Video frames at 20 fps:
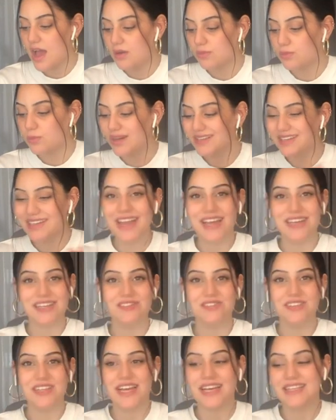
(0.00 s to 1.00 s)
One
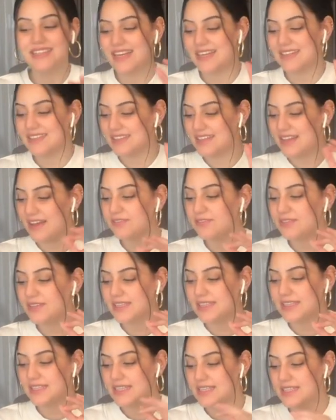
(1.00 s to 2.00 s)
area that
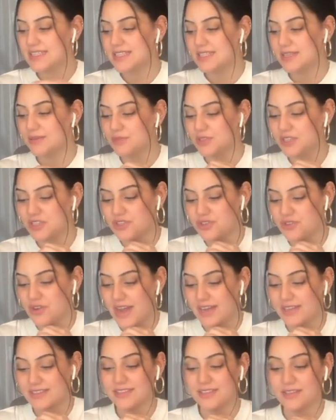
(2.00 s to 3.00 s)
definitely seemed
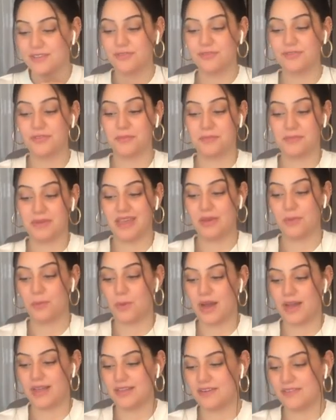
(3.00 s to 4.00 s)
attractive for me
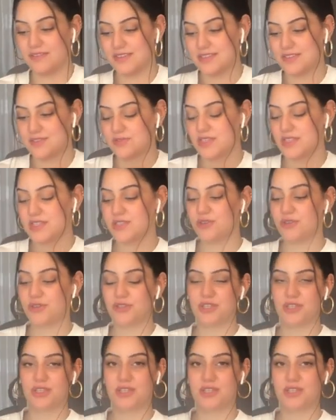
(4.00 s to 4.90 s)
while I was researching